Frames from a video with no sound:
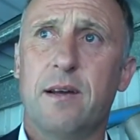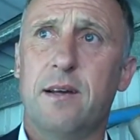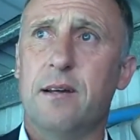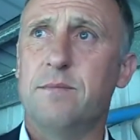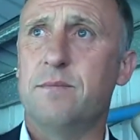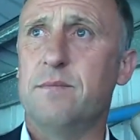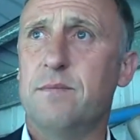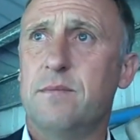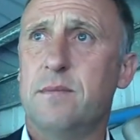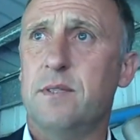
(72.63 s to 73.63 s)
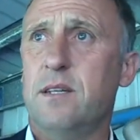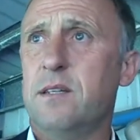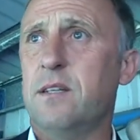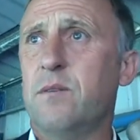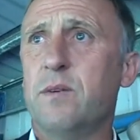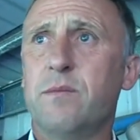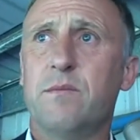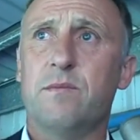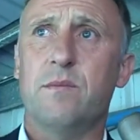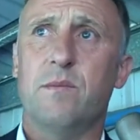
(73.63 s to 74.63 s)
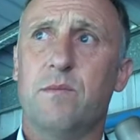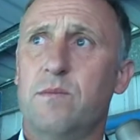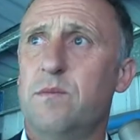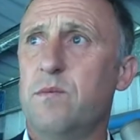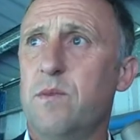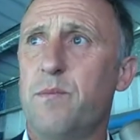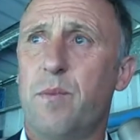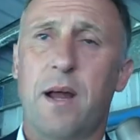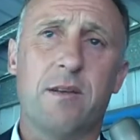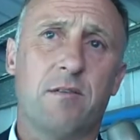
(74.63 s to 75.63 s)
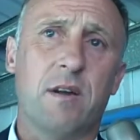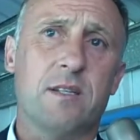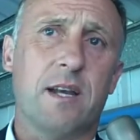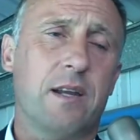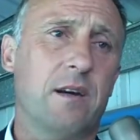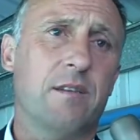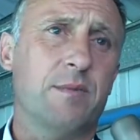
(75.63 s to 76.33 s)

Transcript: And you know, we played all right second half,